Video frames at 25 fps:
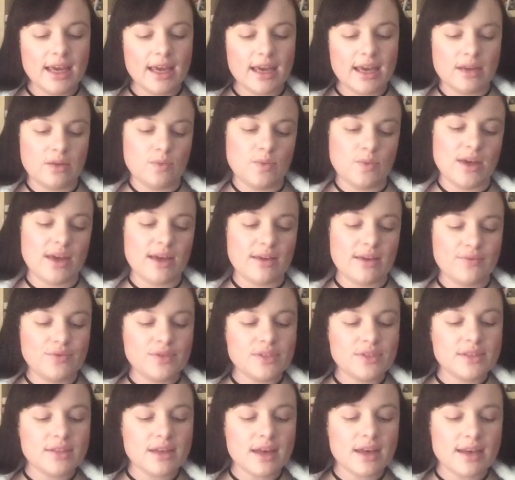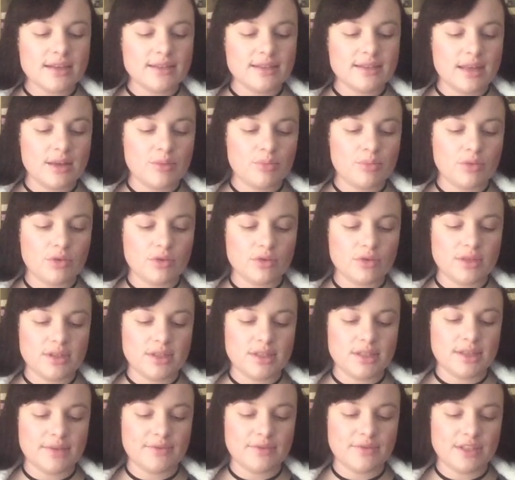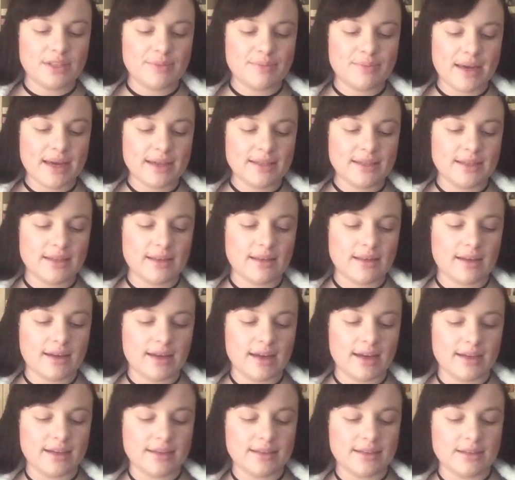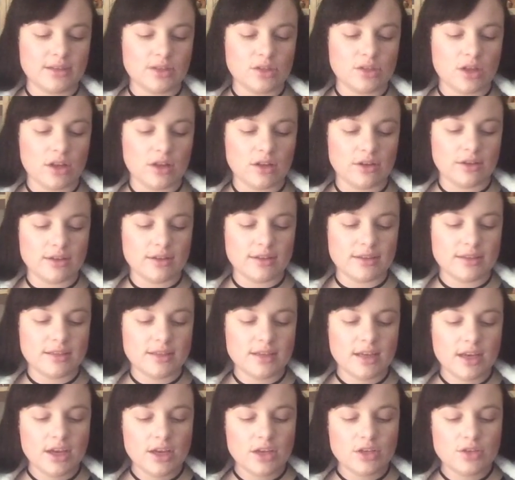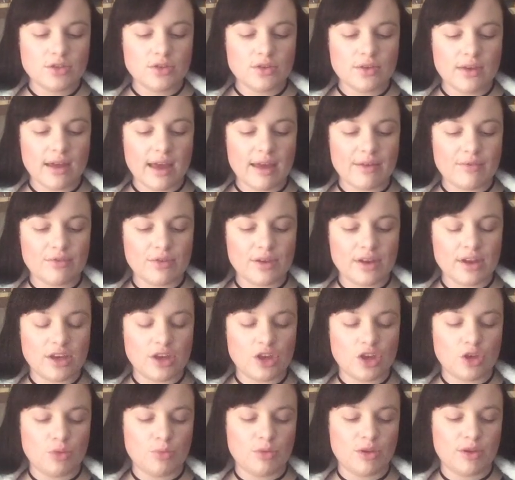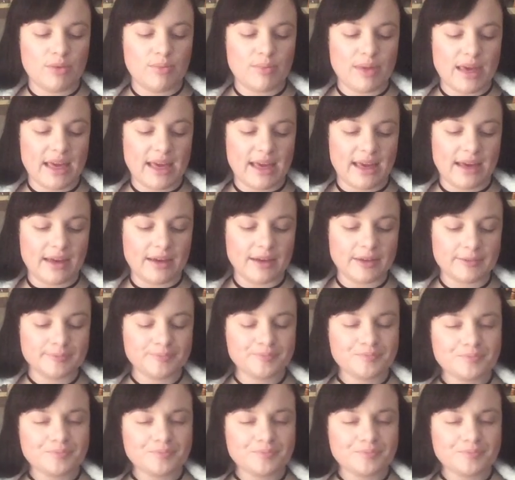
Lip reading: And we emphasize the importance of respect and kindness and tolerance to every human being.